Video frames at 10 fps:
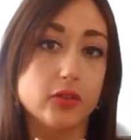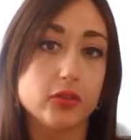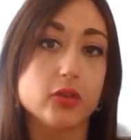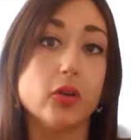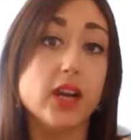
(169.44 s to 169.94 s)

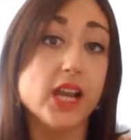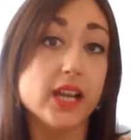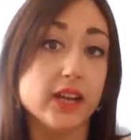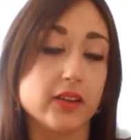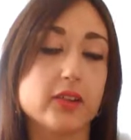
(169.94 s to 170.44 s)
so
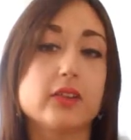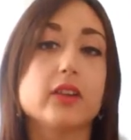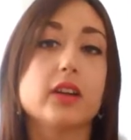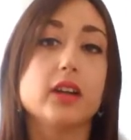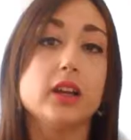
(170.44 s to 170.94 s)
it is
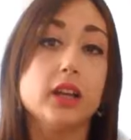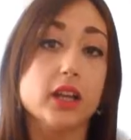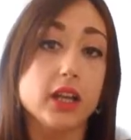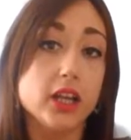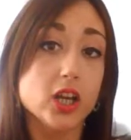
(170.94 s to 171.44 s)

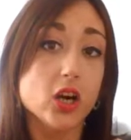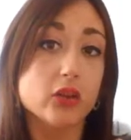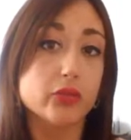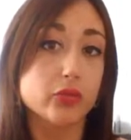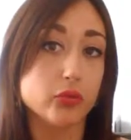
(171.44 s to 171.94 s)

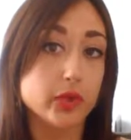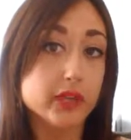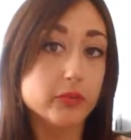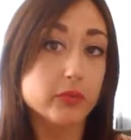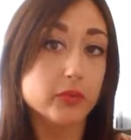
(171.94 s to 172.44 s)
io
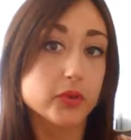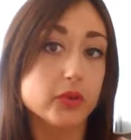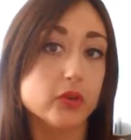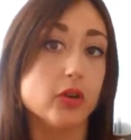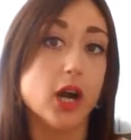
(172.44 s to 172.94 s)
fui,
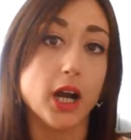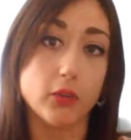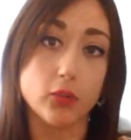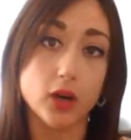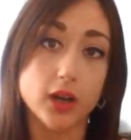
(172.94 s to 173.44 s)
so I
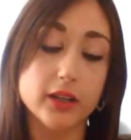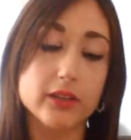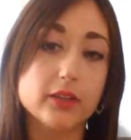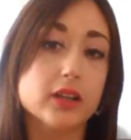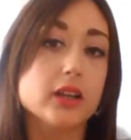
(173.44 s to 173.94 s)

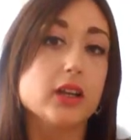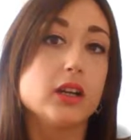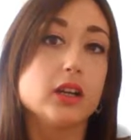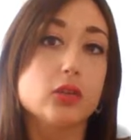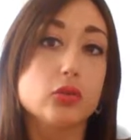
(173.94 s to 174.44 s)
was,
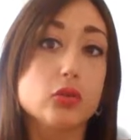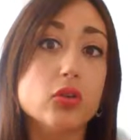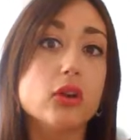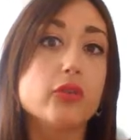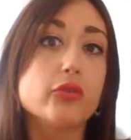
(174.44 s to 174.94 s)

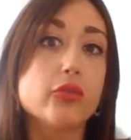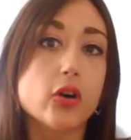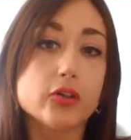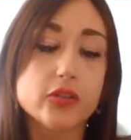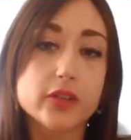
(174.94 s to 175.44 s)
tu
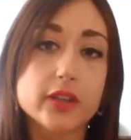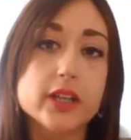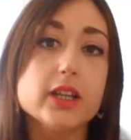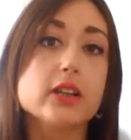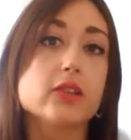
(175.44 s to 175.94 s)

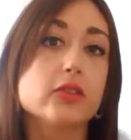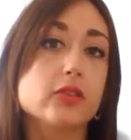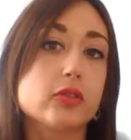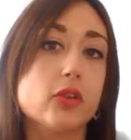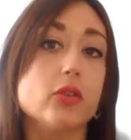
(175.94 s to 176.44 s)
fosti,
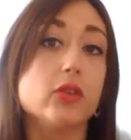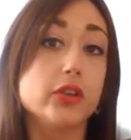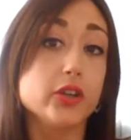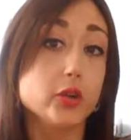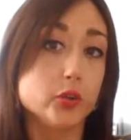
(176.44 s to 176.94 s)
so
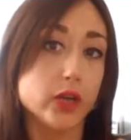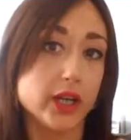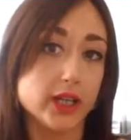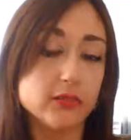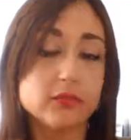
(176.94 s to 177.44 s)
you
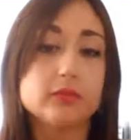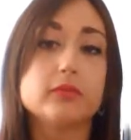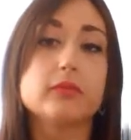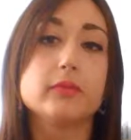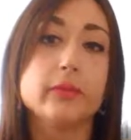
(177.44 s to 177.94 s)
were,
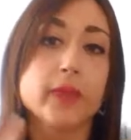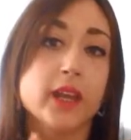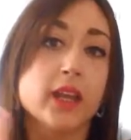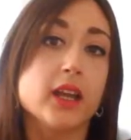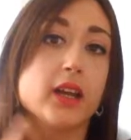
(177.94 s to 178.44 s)

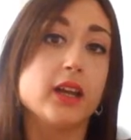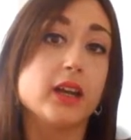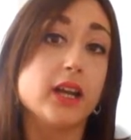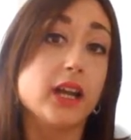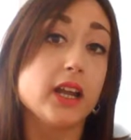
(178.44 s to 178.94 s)

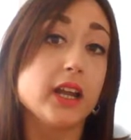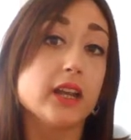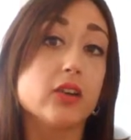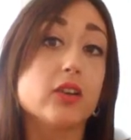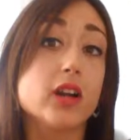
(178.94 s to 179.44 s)

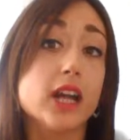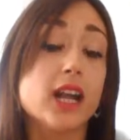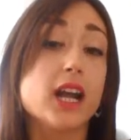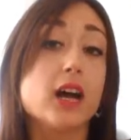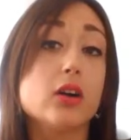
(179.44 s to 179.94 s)
egli or
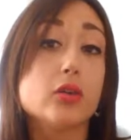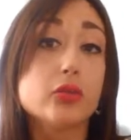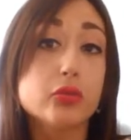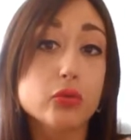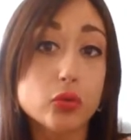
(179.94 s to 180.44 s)
ella
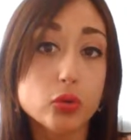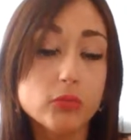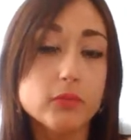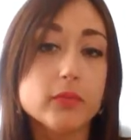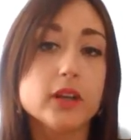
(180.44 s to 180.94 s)
fu,